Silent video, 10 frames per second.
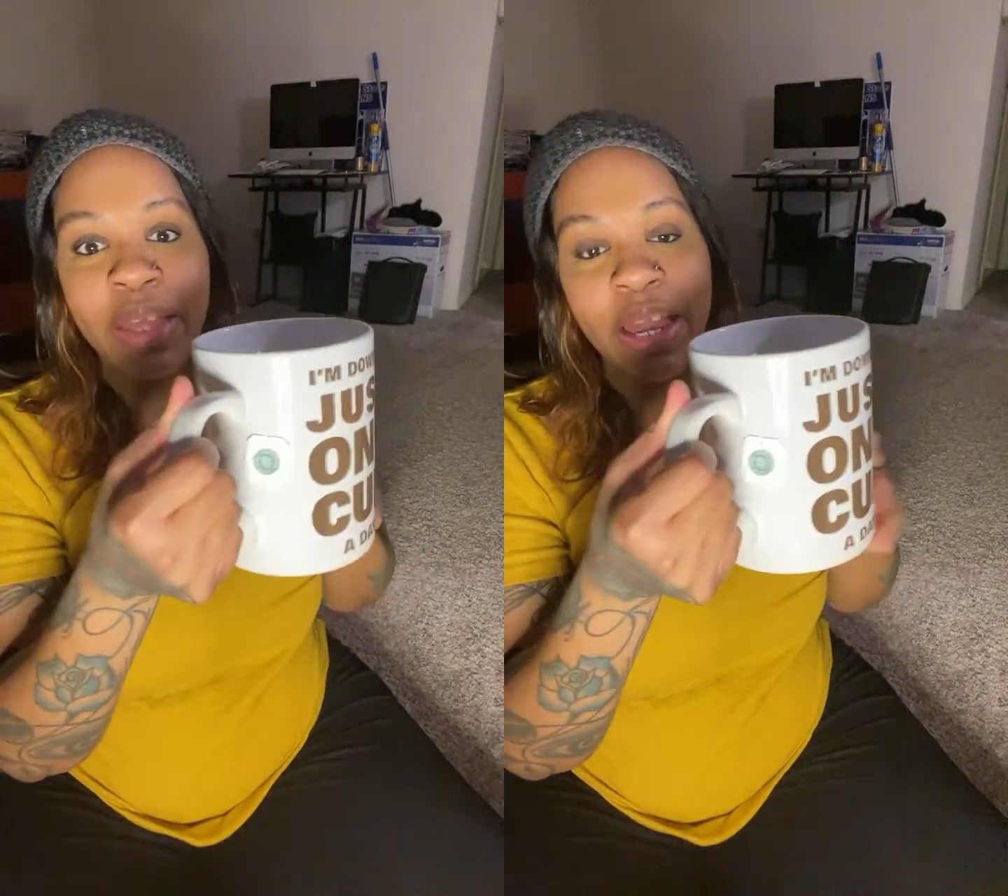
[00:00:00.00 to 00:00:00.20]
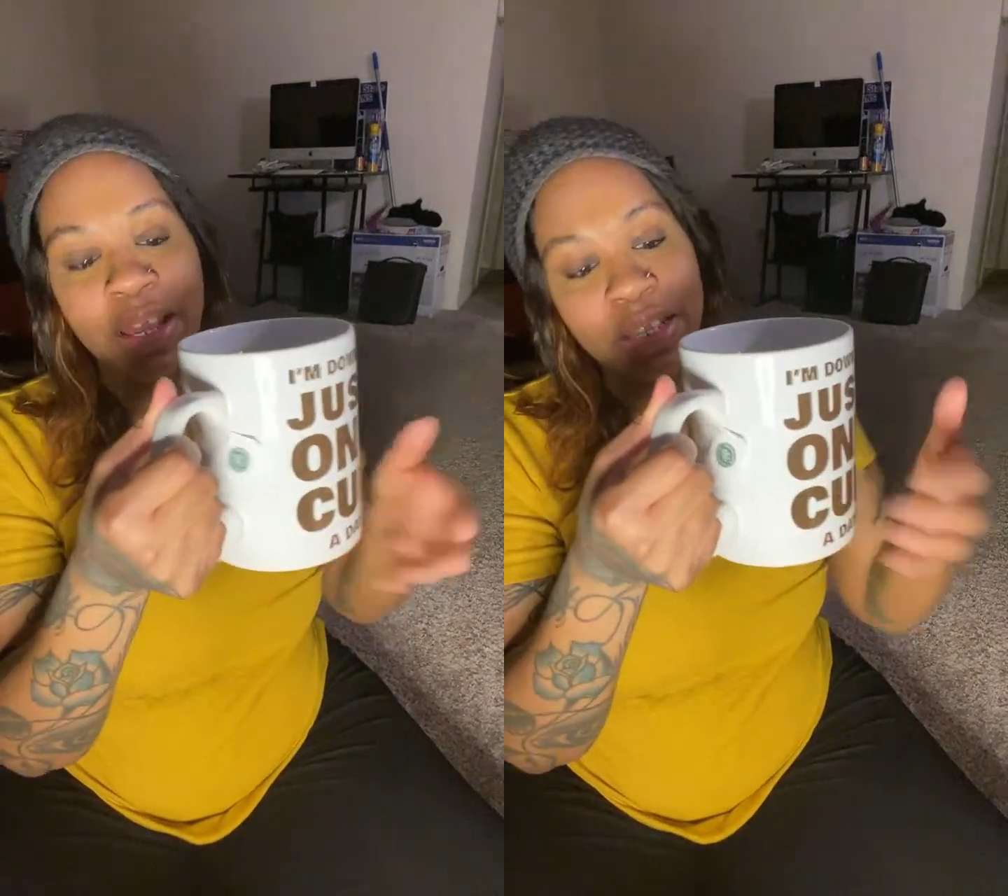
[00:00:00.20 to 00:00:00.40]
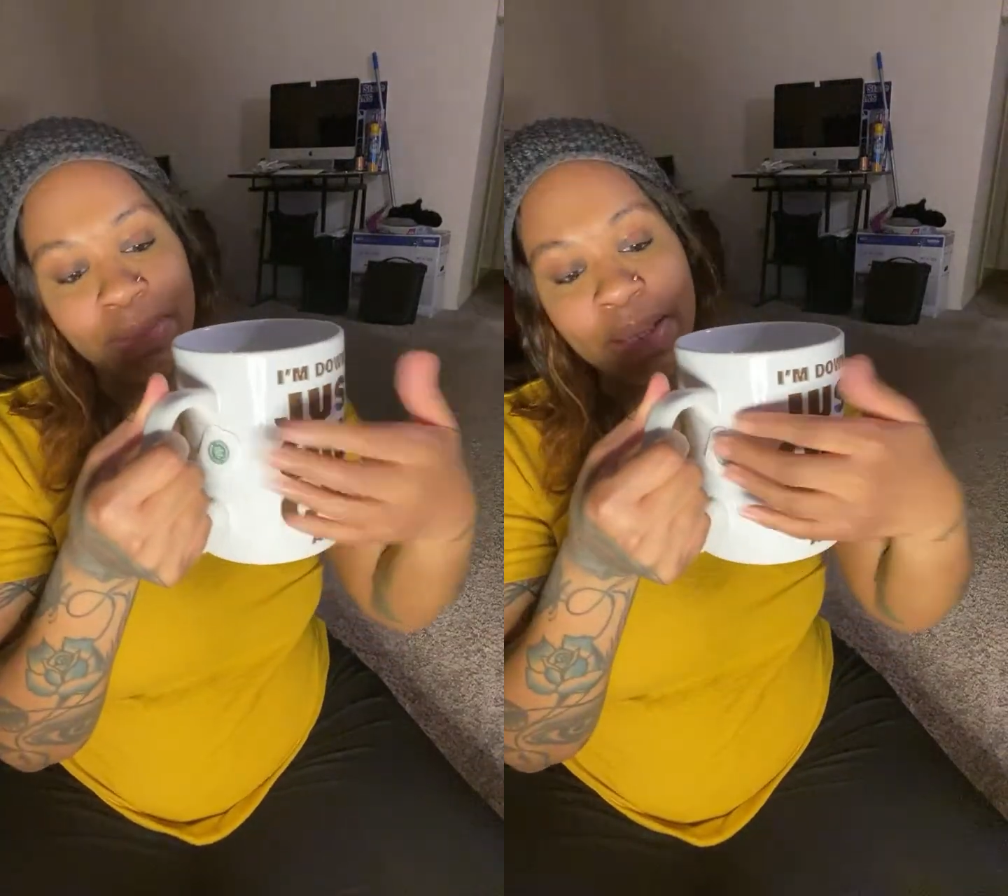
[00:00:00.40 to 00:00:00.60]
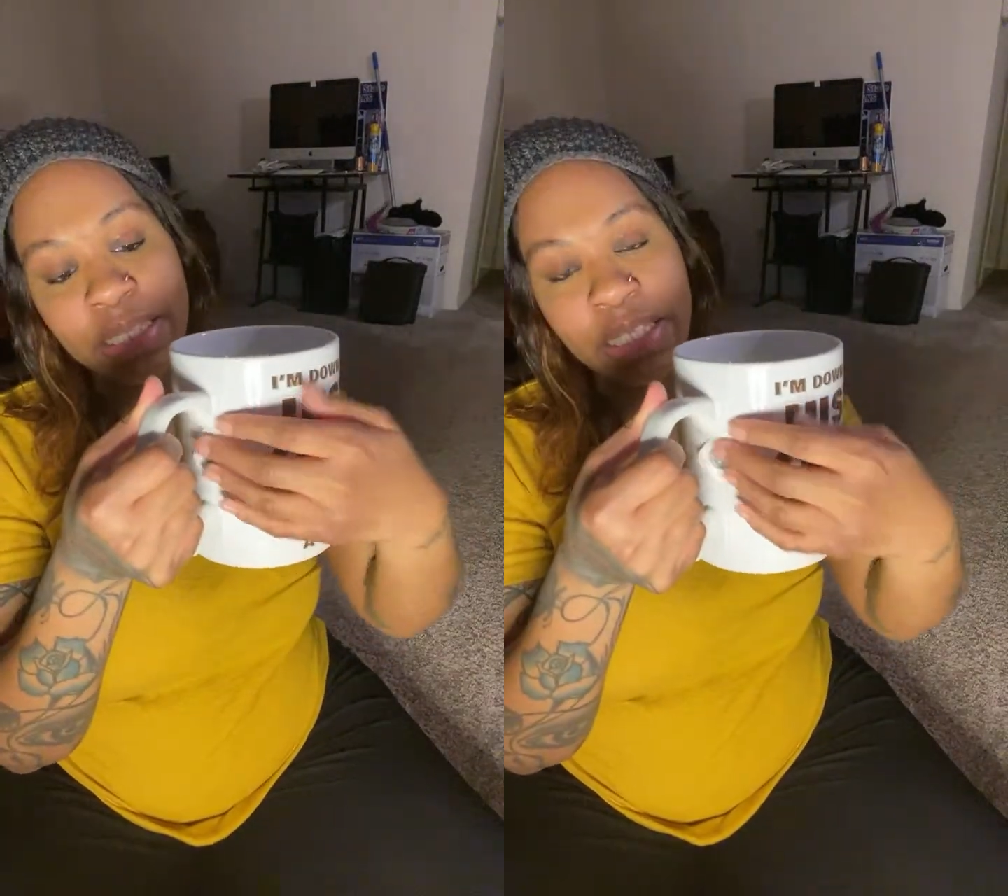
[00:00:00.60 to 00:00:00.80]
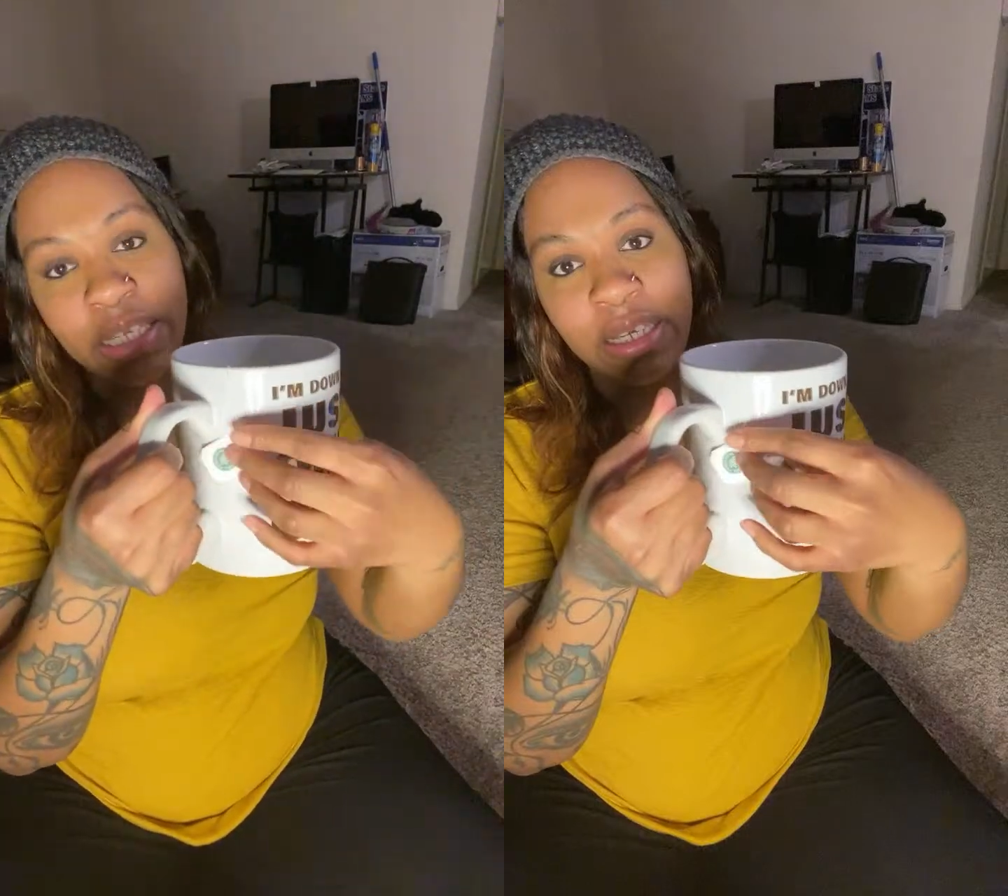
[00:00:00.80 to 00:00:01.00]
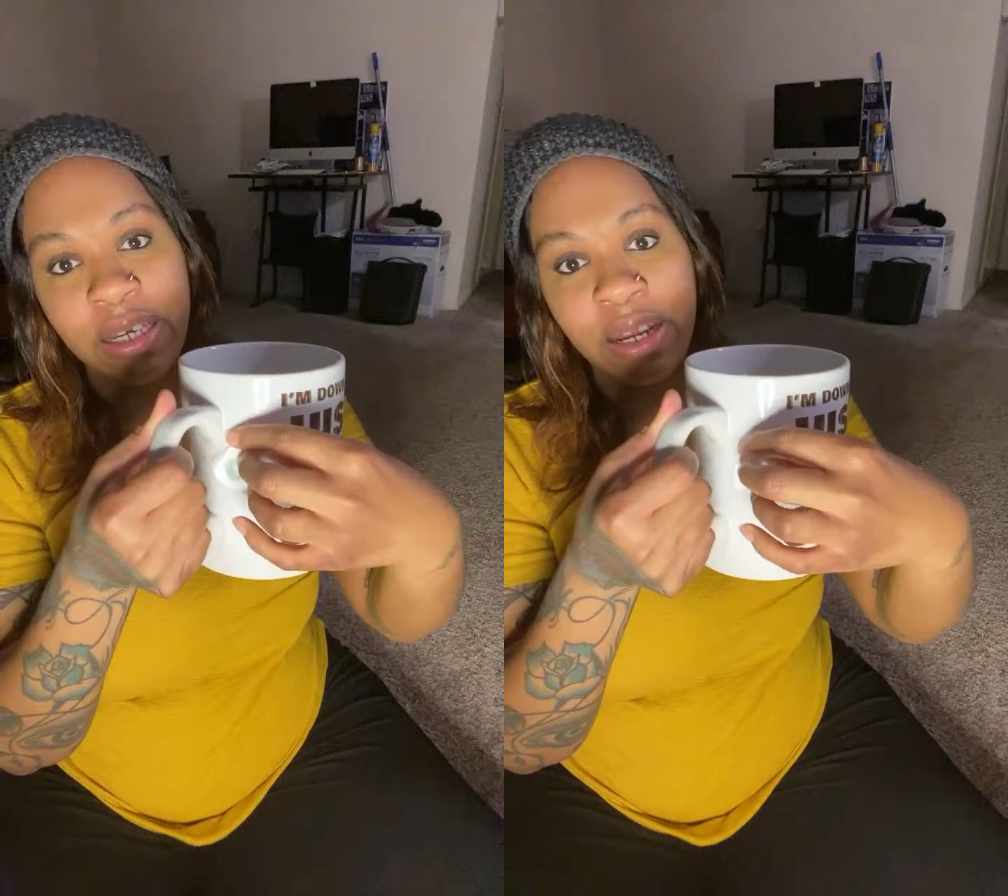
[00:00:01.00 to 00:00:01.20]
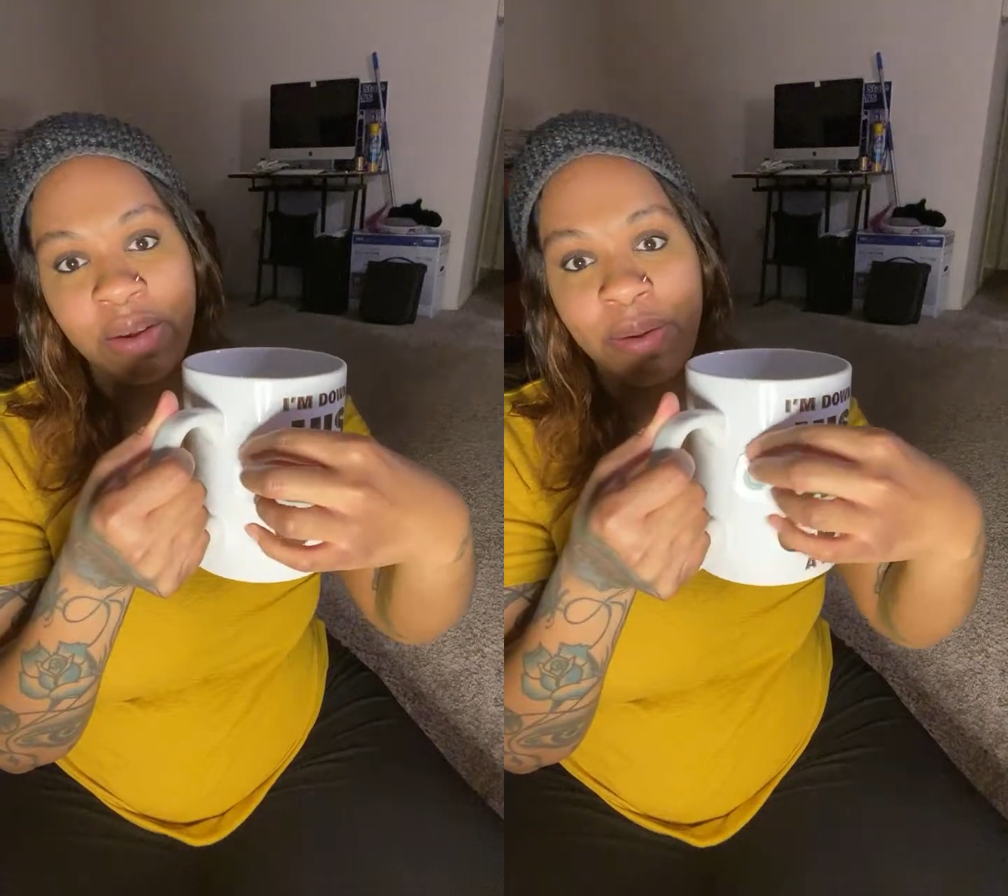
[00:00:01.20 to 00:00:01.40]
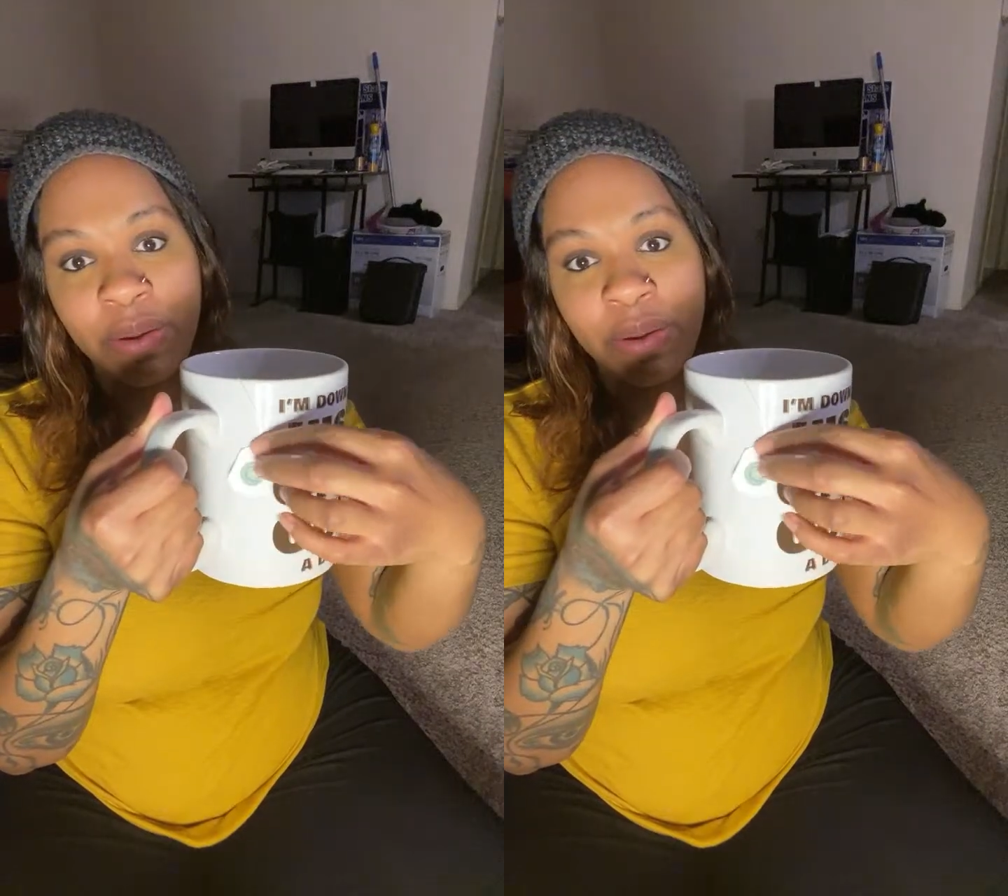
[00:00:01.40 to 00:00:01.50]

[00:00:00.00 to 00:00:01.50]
And it's my tea. And I